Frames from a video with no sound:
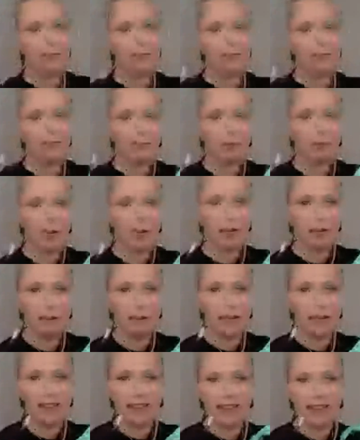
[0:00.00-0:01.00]
It's quite
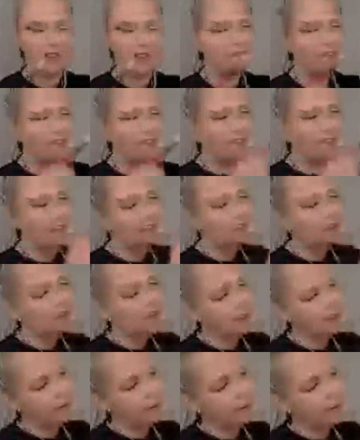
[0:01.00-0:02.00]
pale actually, but
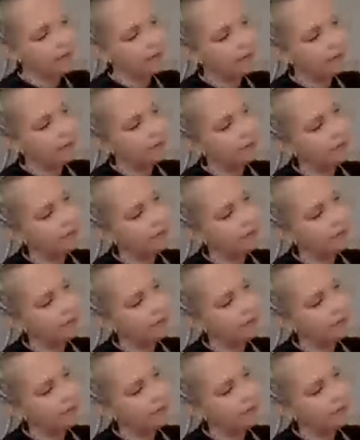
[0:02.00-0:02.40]
never mind.